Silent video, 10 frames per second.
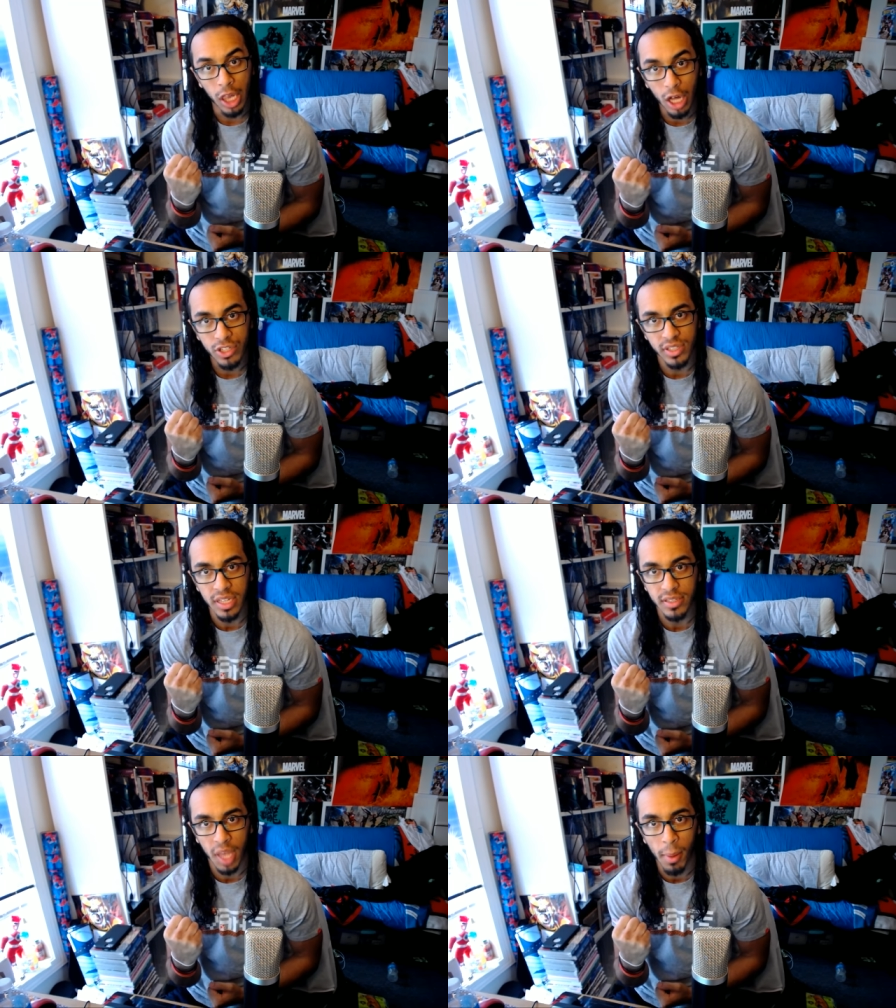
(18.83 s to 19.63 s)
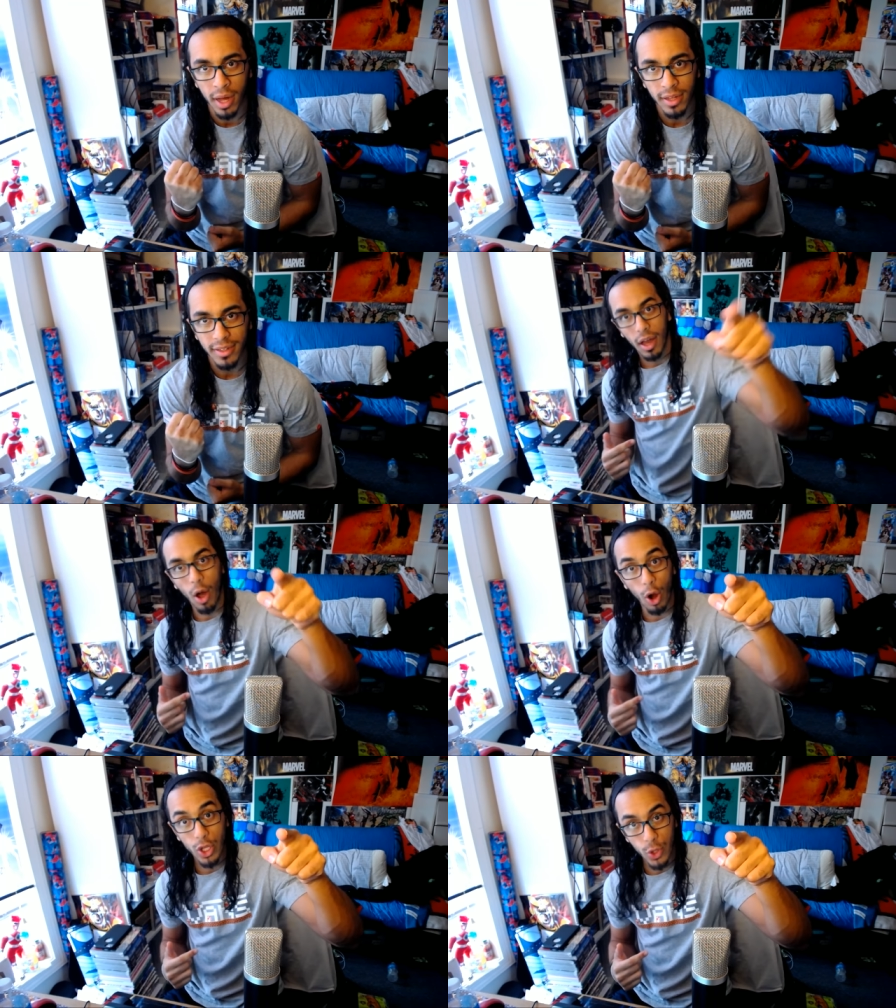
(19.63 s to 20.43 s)
Lockstin Summer.
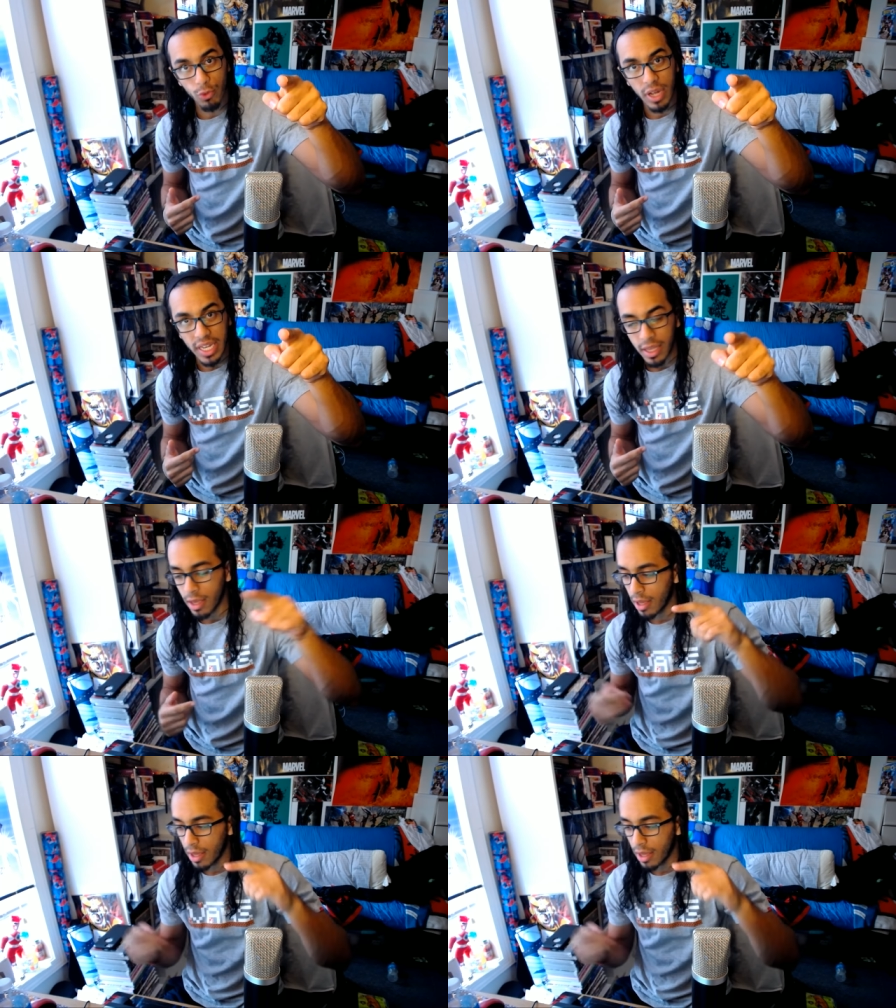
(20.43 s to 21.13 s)
Are you ready